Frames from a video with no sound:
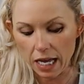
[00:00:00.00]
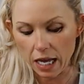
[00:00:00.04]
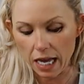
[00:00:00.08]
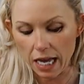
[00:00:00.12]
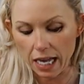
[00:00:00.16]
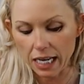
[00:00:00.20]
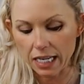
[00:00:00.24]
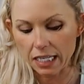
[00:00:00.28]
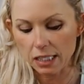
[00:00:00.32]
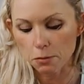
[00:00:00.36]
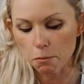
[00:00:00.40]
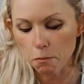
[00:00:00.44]

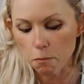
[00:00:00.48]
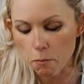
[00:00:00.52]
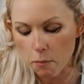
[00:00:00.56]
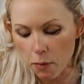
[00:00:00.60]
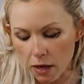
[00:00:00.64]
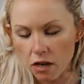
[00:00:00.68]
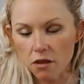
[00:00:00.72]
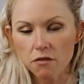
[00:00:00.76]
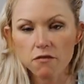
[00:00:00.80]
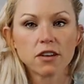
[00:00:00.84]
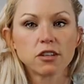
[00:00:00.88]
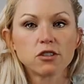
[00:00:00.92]
it is
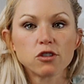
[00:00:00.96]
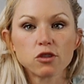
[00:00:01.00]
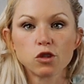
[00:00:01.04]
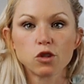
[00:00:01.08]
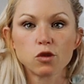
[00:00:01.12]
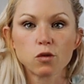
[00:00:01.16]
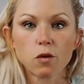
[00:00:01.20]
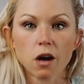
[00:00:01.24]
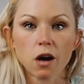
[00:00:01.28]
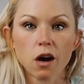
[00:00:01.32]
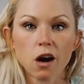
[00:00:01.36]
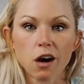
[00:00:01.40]
beneficial
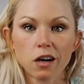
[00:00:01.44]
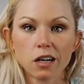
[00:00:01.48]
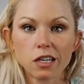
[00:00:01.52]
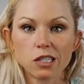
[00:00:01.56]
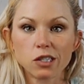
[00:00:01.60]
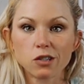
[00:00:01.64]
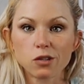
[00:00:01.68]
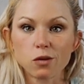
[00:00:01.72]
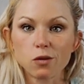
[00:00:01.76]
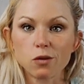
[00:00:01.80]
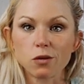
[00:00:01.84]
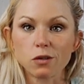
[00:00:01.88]
to our heart
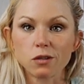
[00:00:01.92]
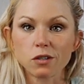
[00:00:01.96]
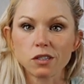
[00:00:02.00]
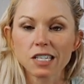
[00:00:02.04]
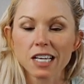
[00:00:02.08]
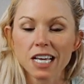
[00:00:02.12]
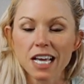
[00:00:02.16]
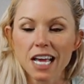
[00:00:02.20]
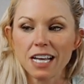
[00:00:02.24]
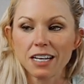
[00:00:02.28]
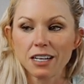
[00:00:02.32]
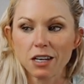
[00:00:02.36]
and
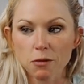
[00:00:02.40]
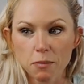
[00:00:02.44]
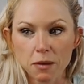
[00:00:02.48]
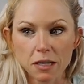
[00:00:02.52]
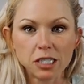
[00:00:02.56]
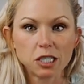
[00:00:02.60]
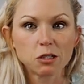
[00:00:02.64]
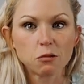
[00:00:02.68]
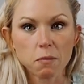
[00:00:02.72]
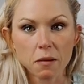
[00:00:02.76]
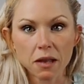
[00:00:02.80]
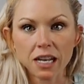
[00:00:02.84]
souls to
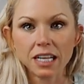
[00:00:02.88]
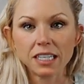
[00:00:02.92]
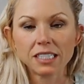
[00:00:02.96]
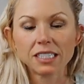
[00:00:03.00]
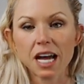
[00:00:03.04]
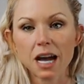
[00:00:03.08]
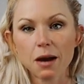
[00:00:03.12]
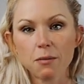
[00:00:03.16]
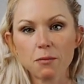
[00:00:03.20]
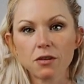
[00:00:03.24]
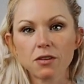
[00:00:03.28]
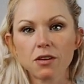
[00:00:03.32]
be spending
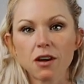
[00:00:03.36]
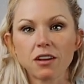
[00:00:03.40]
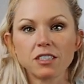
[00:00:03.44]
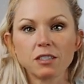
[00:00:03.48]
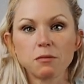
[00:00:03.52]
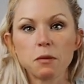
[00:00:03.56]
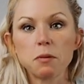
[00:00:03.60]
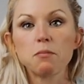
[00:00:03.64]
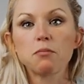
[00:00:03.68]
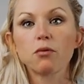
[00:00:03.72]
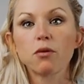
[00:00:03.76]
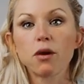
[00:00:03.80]
time with God,
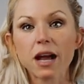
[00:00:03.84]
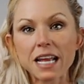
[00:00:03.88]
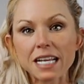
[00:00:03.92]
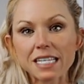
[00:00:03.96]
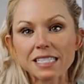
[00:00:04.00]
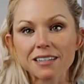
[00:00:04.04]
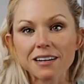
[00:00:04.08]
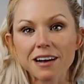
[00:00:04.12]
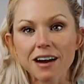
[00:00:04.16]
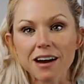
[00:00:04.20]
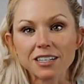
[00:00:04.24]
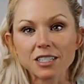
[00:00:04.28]
to be
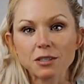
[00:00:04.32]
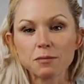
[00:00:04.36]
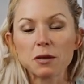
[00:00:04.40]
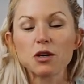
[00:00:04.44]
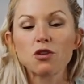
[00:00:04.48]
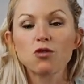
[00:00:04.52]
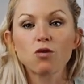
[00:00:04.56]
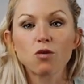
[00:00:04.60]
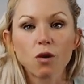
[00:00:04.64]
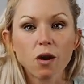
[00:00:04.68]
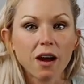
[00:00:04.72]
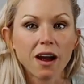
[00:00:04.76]
praying to God, to be
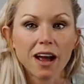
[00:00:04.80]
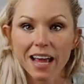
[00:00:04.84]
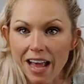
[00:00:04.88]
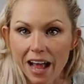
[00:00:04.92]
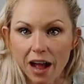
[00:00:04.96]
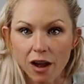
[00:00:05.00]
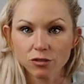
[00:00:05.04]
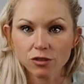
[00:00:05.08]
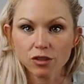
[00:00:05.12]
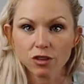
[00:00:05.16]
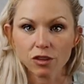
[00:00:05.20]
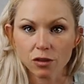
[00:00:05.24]
crying
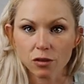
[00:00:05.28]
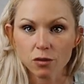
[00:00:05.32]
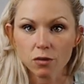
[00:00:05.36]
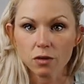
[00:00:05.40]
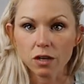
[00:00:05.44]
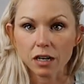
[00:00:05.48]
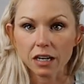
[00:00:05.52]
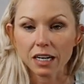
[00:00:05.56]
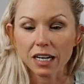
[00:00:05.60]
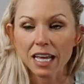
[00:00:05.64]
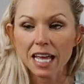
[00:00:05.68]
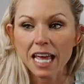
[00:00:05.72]
out to the
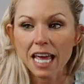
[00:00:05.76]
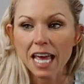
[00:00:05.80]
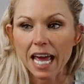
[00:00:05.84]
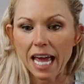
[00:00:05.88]
Lord.